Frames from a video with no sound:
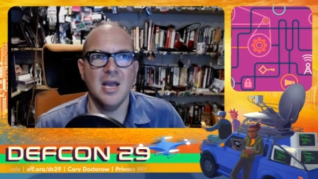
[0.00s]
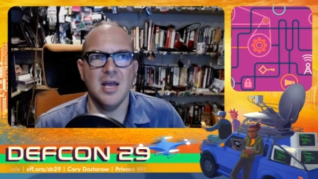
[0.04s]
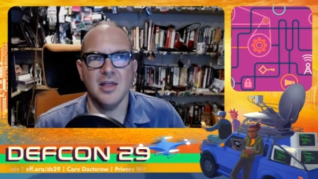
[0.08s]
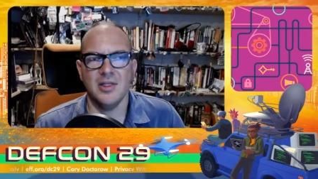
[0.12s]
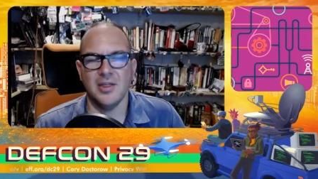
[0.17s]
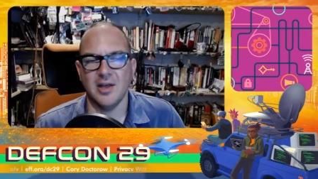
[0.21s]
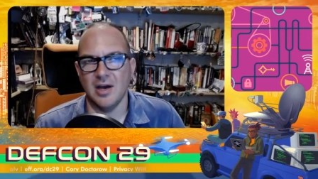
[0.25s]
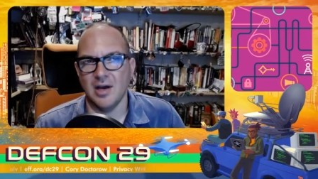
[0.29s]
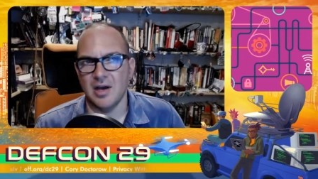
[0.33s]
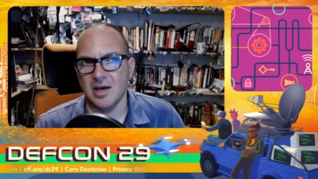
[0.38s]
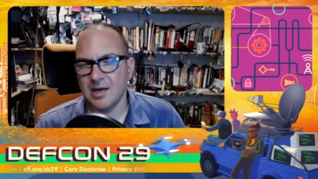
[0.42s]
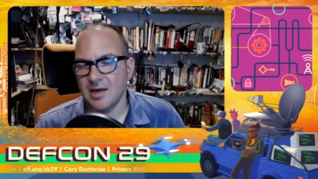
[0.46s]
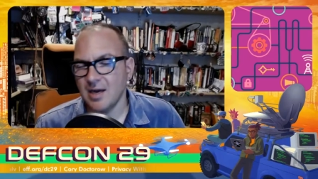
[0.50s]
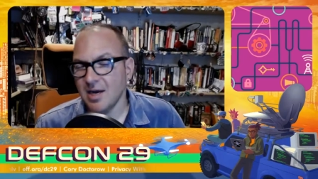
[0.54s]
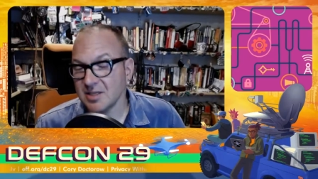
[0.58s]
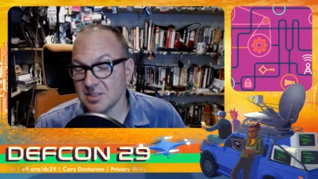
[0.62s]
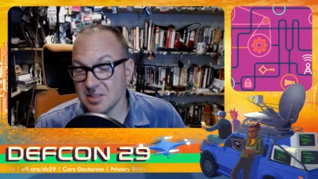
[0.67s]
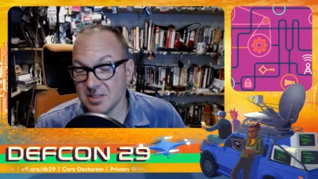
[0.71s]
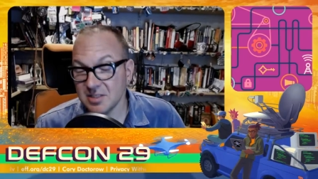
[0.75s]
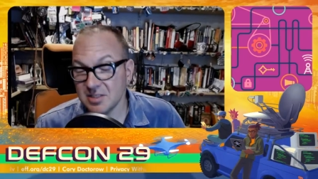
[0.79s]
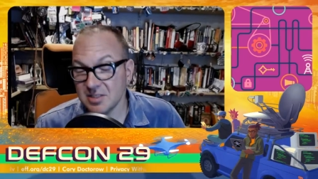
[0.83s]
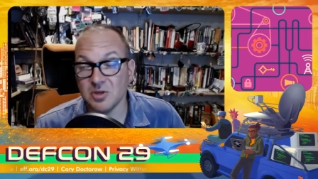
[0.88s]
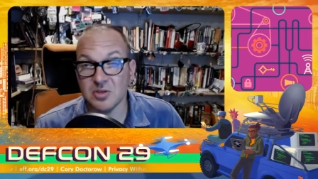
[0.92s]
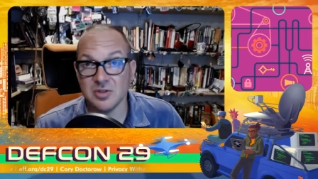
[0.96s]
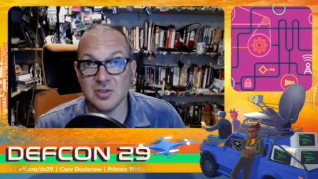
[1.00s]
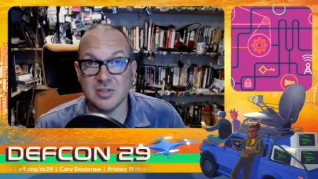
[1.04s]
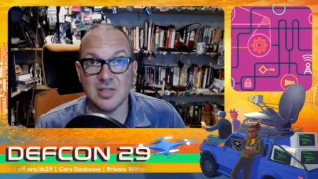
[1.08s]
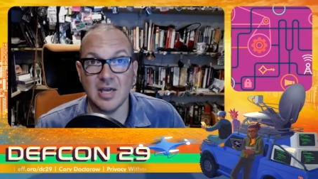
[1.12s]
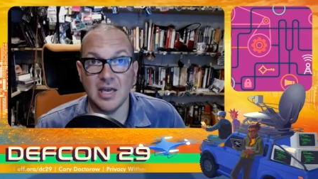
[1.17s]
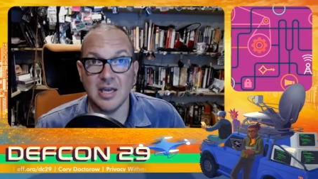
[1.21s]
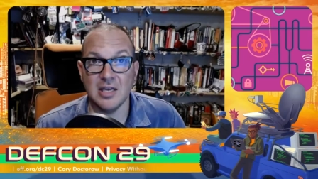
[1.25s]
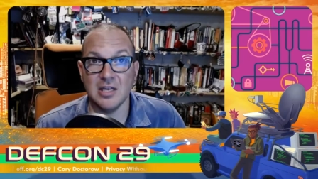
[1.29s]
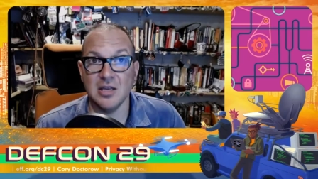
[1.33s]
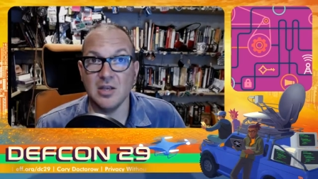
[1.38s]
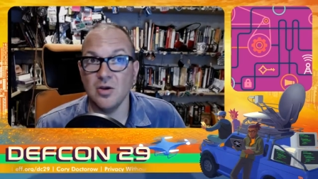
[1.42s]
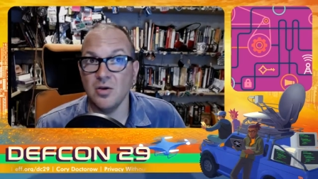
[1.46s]
the customers
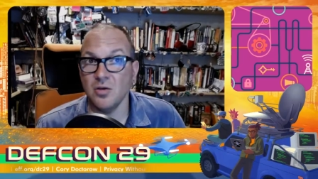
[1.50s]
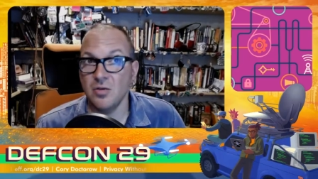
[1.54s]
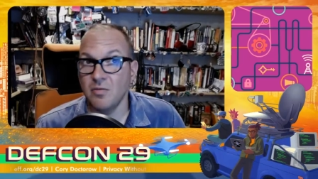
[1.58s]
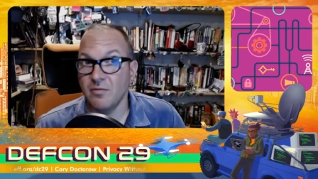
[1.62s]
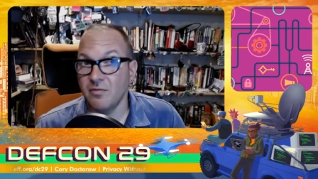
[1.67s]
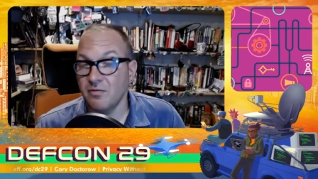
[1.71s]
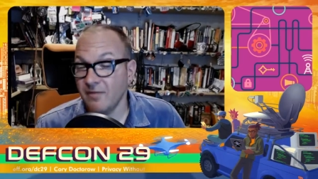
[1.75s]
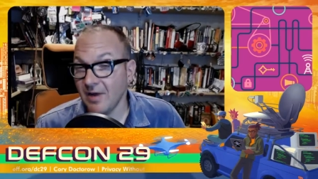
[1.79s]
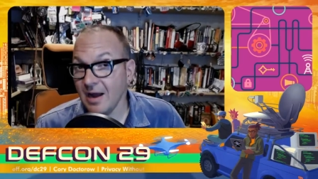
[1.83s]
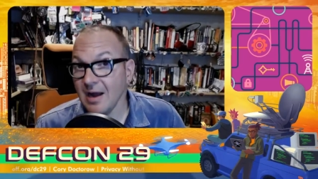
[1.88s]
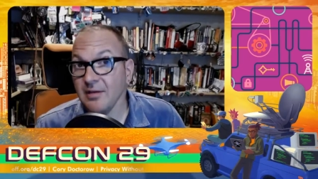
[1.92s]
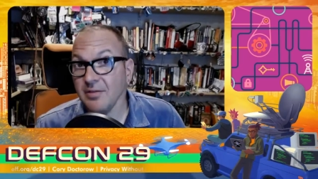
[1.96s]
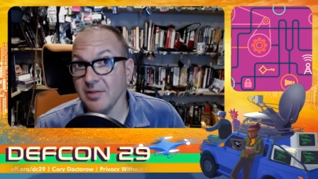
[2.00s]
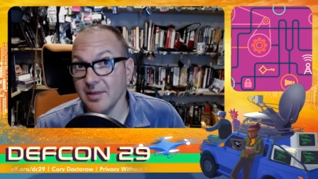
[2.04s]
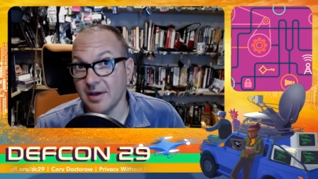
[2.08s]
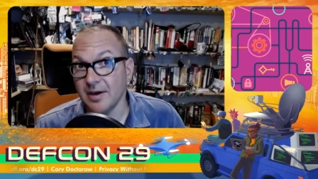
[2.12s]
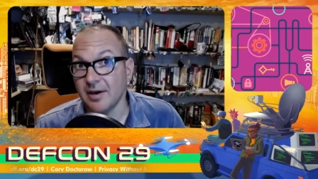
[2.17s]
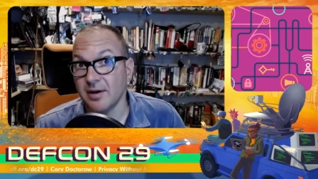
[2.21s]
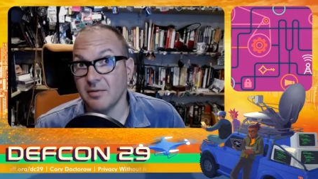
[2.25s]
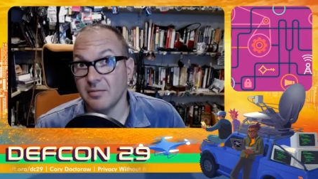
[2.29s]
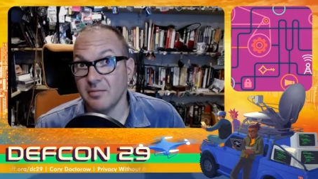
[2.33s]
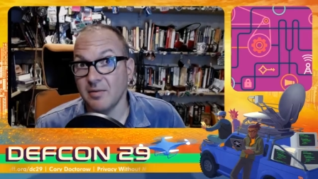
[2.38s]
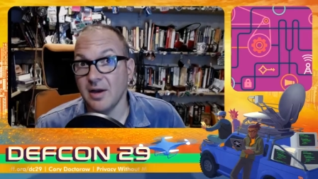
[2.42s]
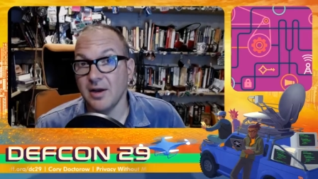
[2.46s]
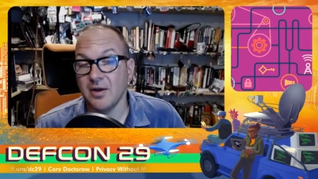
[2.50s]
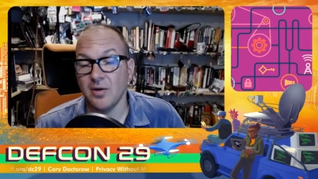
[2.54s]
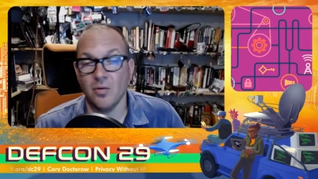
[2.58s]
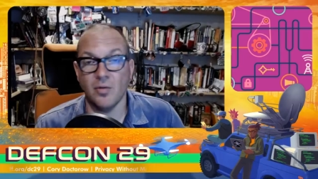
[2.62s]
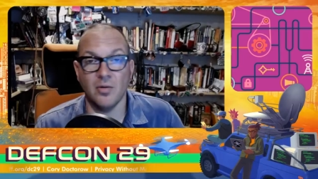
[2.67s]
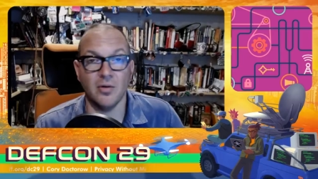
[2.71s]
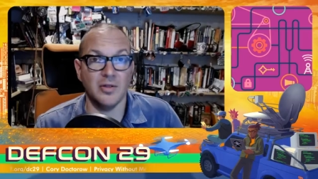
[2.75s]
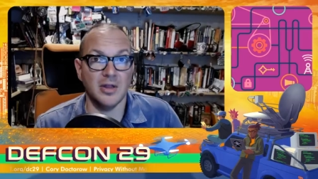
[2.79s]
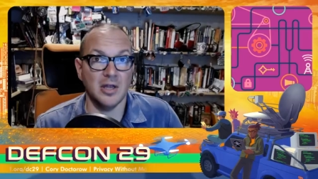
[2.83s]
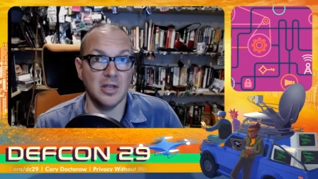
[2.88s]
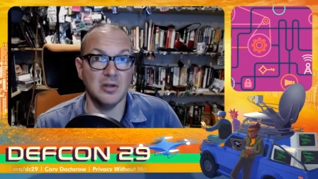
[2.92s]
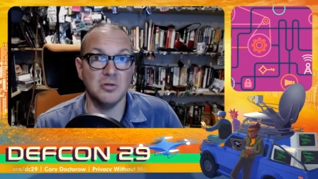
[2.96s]
that you found there, right?
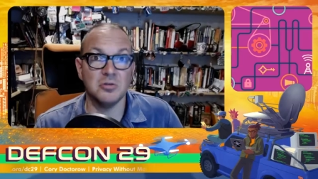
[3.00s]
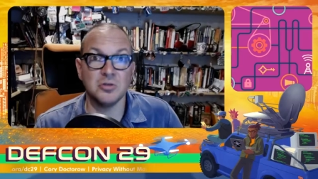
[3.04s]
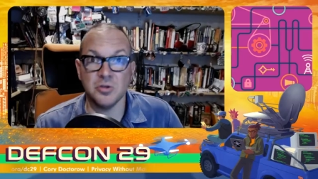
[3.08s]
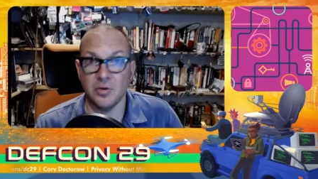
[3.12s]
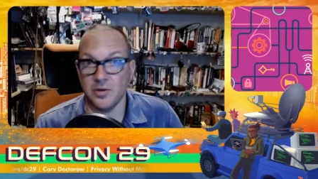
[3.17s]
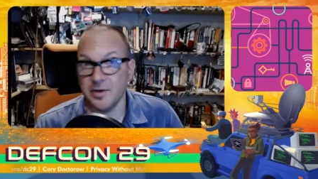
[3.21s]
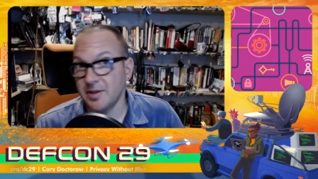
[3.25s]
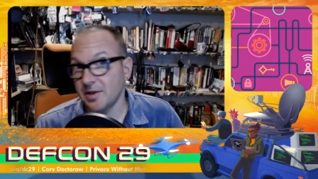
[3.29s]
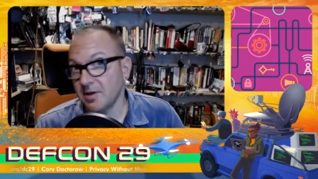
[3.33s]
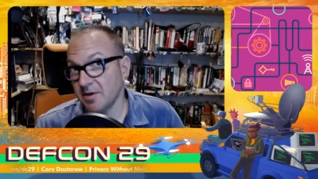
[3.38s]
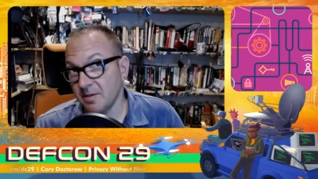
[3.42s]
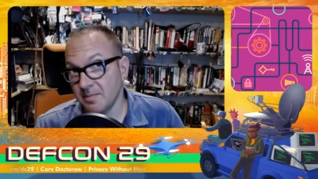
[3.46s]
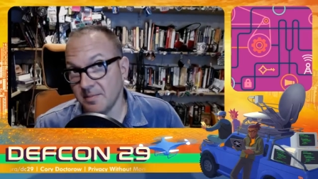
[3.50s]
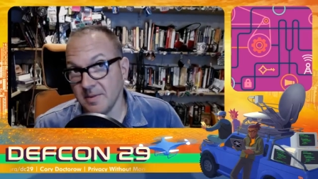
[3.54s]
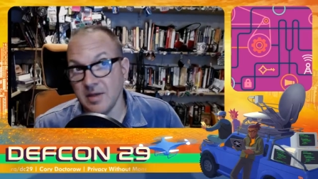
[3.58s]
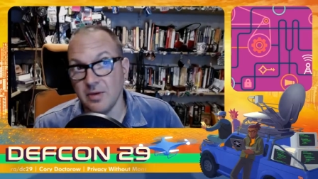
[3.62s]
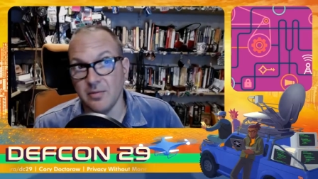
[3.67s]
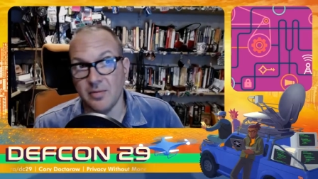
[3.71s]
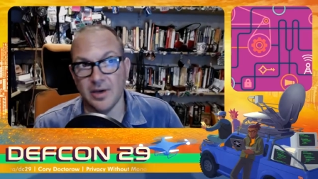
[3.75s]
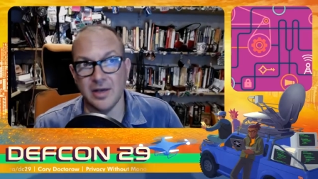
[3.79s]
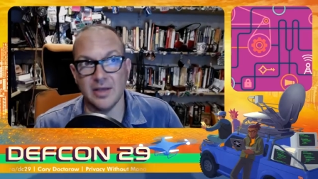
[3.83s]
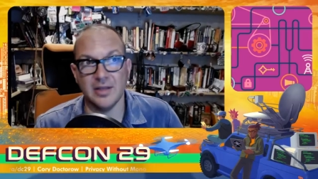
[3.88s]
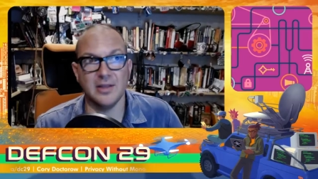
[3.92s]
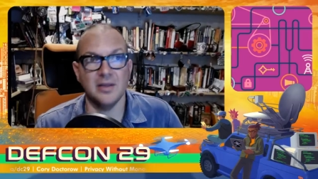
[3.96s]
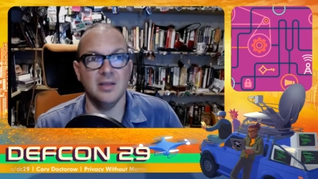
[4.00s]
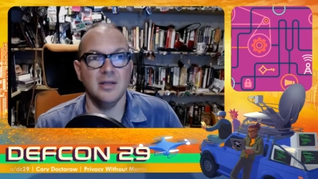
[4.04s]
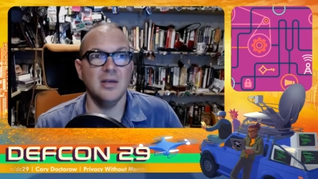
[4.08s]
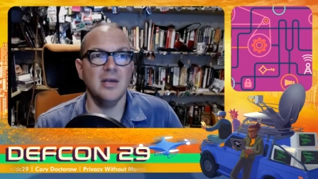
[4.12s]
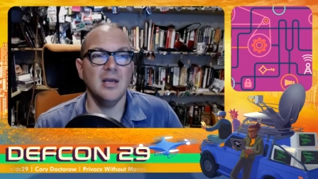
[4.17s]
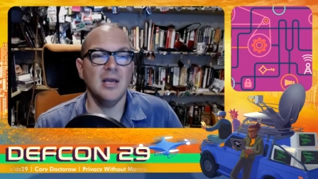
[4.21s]
Or that you joined there to be with.